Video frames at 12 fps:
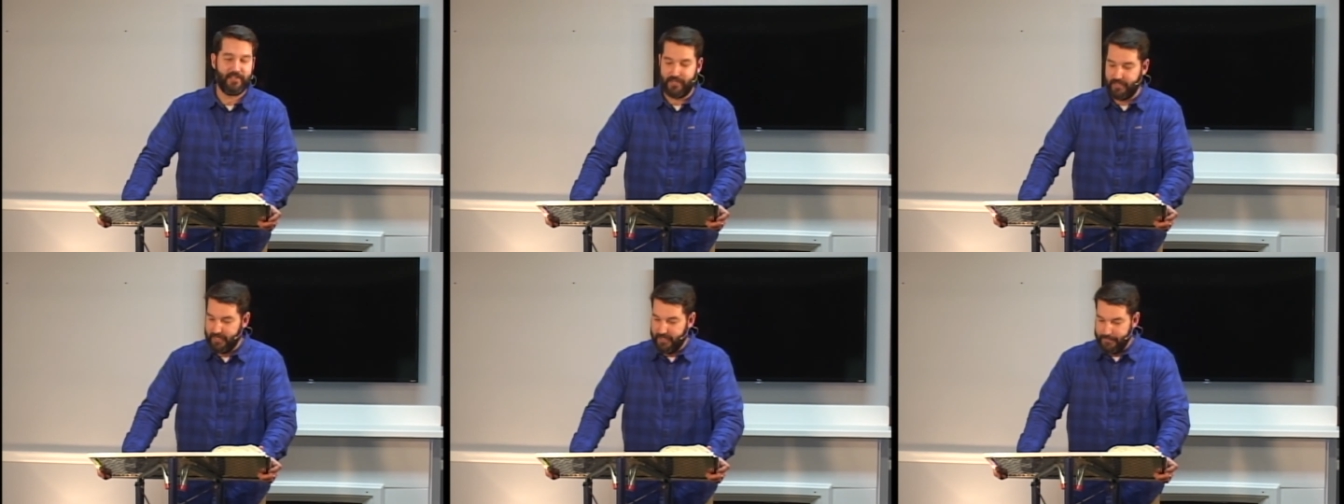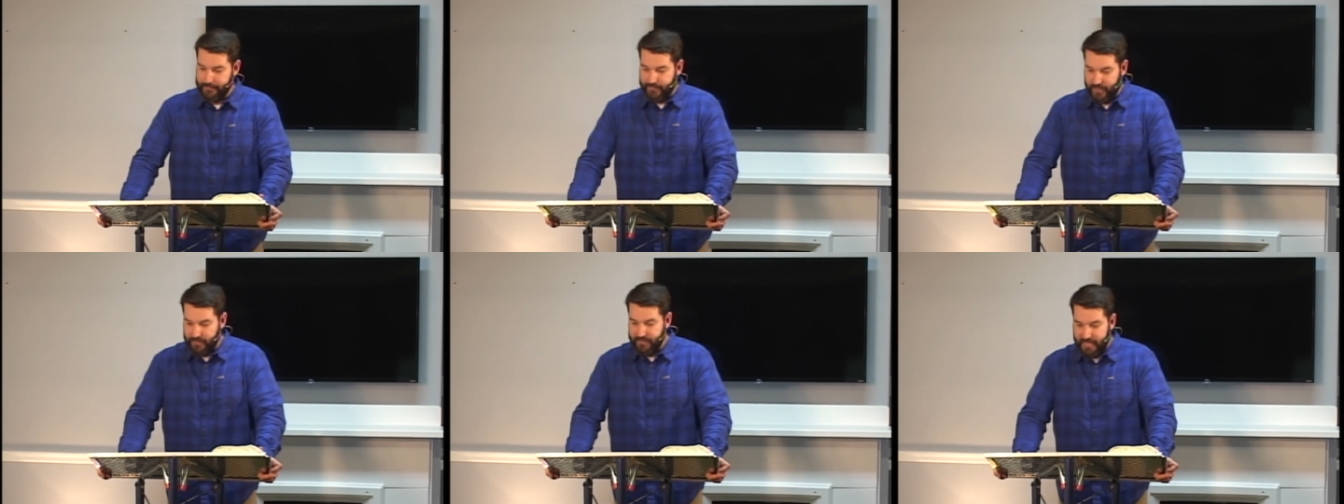They're,
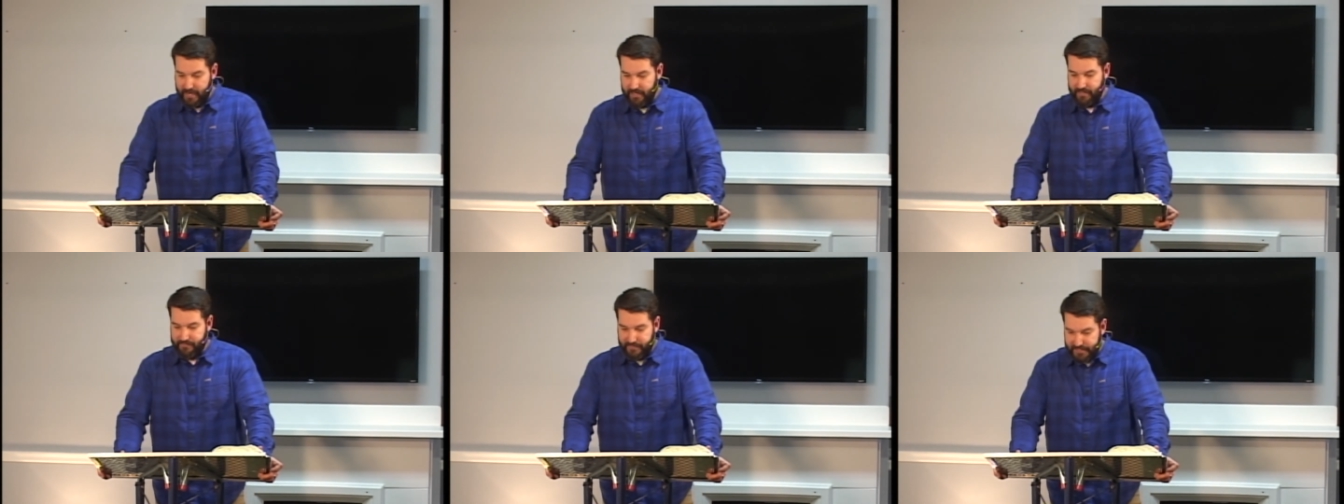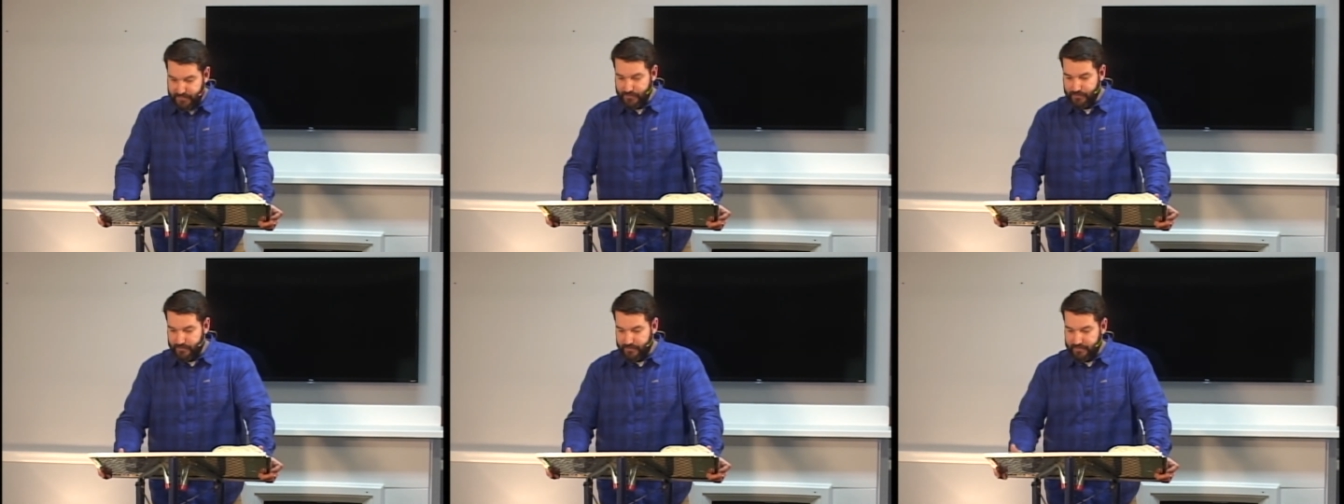they're there in
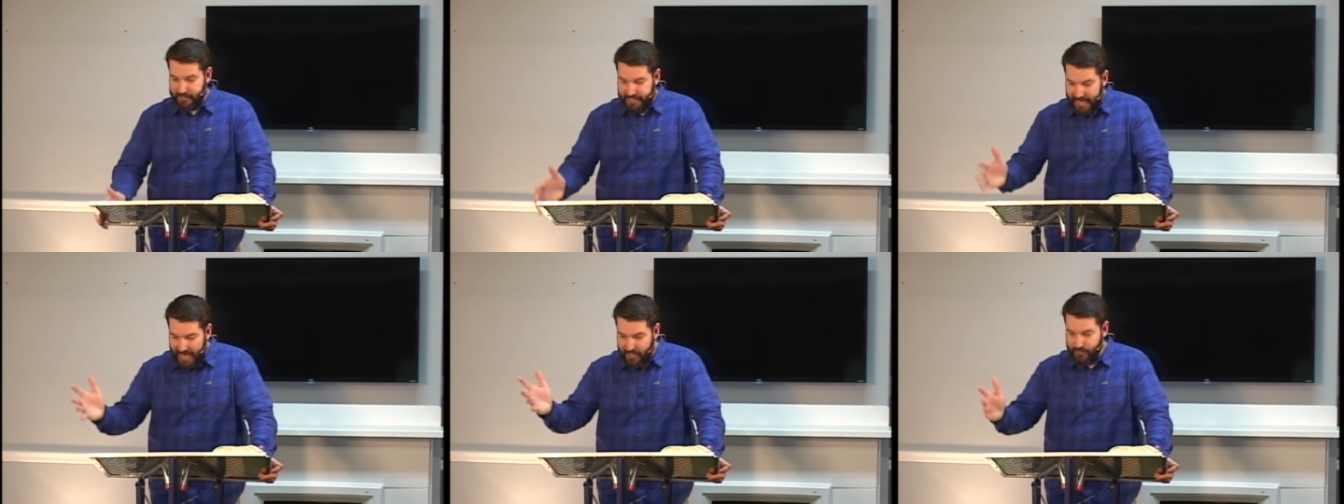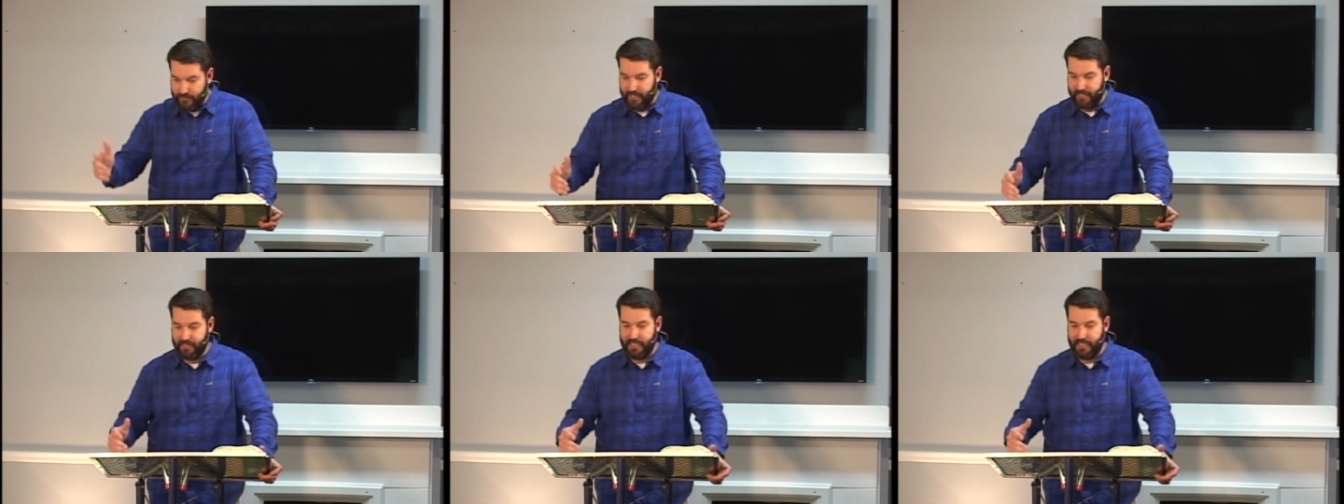festal gathering,